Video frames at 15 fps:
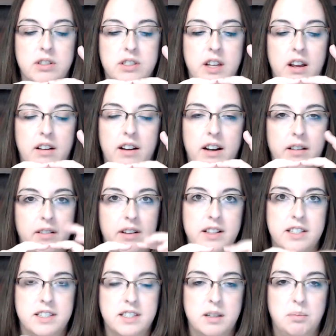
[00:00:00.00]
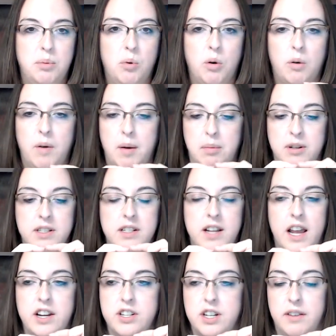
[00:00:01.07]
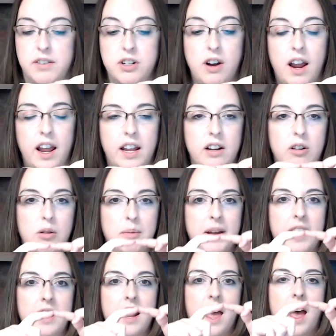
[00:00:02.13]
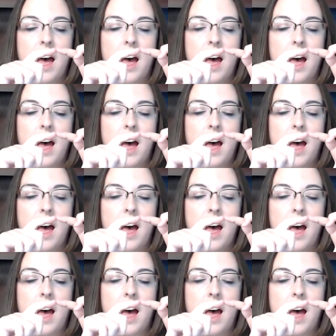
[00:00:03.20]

So I know this is a poor representation of a triangle, but